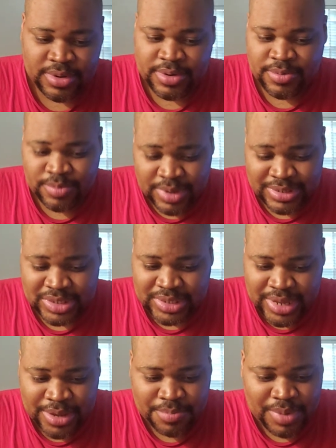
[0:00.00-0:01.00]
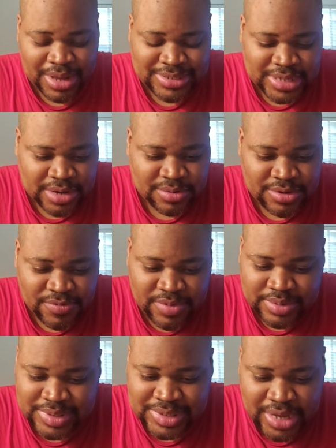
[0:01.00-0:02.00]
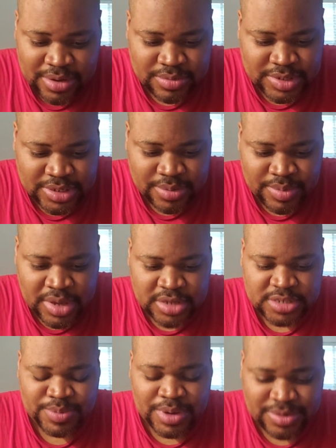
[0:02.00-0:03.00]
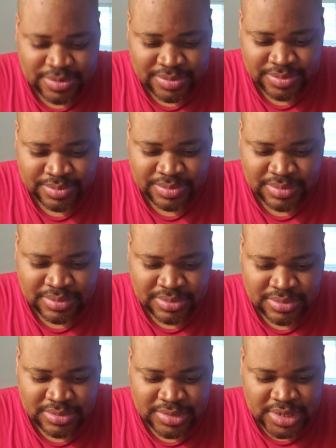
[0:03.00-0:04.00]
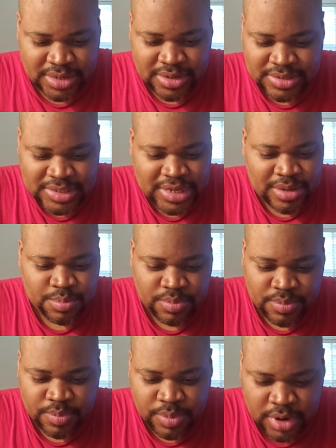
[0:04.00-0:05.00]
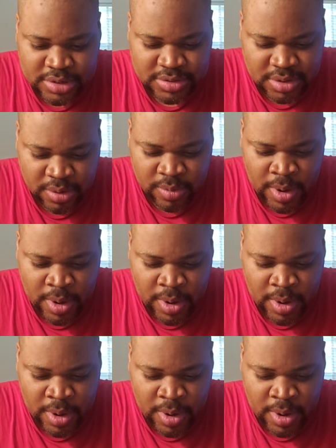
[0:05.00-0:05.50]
when slammed by tackle defensive tackle Jim Smelker. Kicker Sam Burklow